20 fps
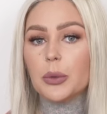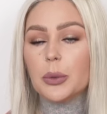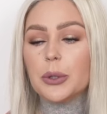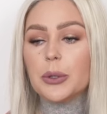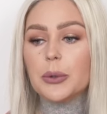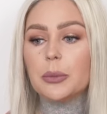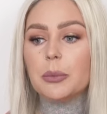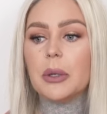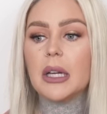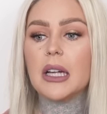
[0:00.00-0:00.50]

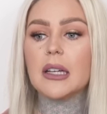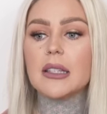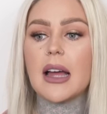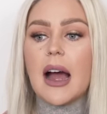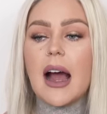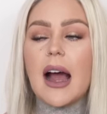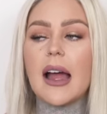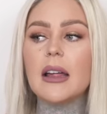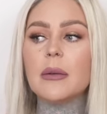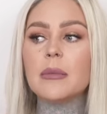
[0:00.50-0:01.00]
room because
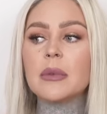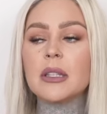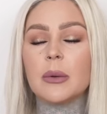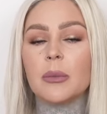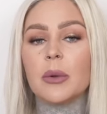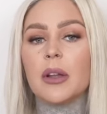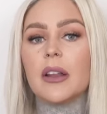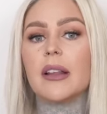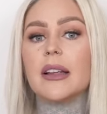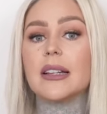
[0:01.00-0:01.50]
I am
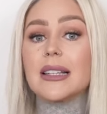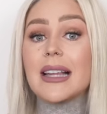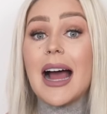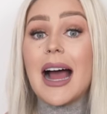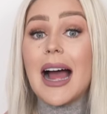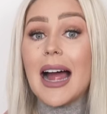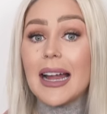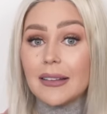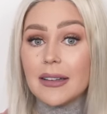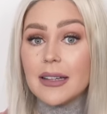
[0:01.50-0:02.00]
someone that is
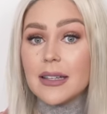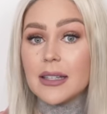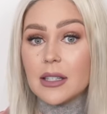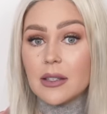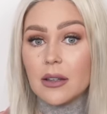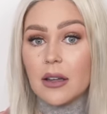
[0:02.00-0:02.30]
highly